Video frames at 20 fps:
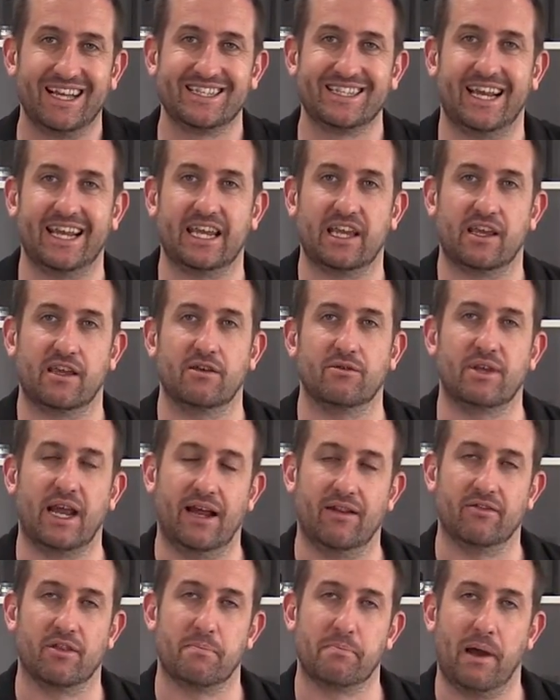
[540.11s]
take you
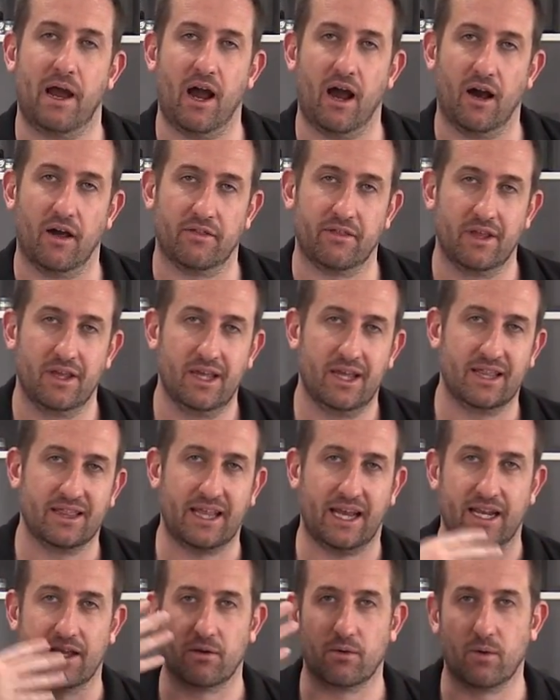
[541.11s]
down the path
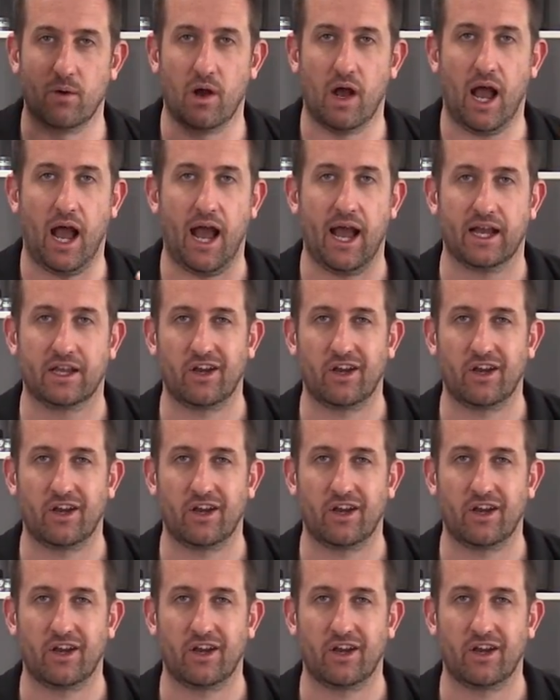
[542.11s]
that it will uh,